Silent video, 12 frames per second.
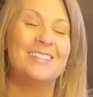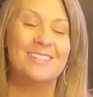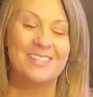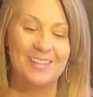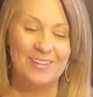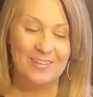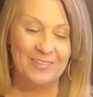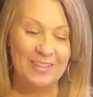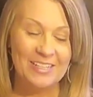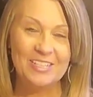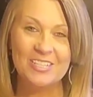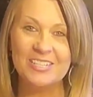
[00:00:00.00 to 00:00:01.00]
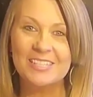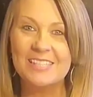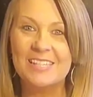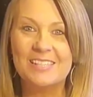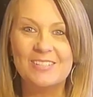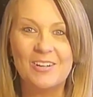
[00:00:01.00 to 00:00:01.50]
So let's just
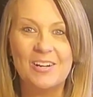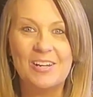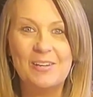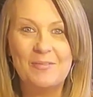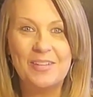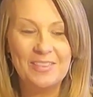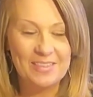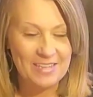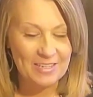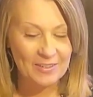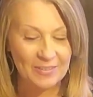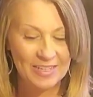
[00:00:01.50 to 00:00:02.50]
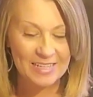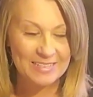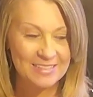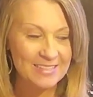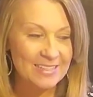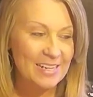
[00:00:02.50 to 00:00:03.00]
get started with the
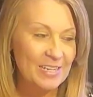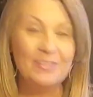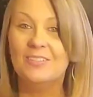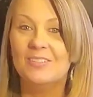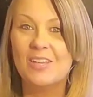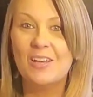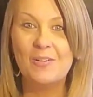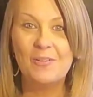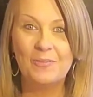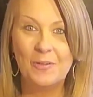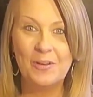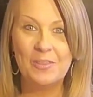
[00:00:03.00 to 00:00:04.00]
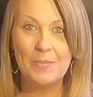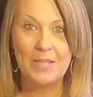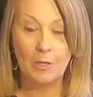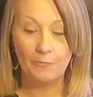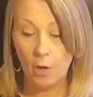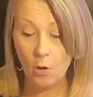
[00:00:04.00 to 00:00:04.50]
ingredients that I use for the
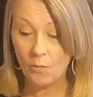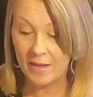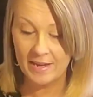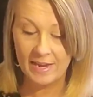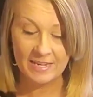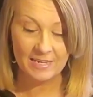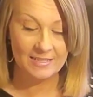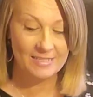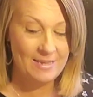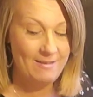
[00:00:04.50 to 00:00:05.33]
meatloaf. Oh, and I got